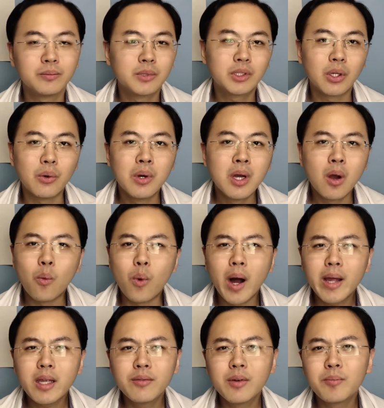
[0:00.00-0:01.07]
So
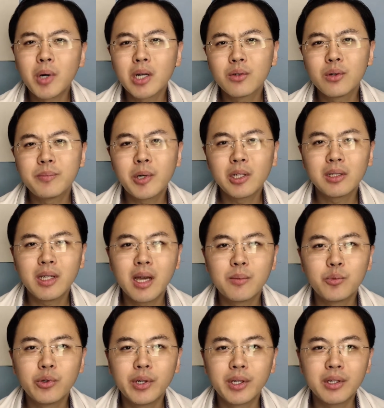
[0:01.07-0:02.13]
why even bother with
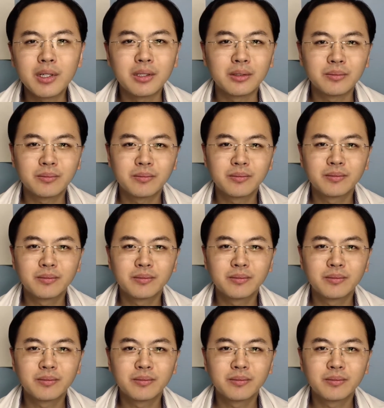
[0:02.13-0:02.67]
polyamory at all?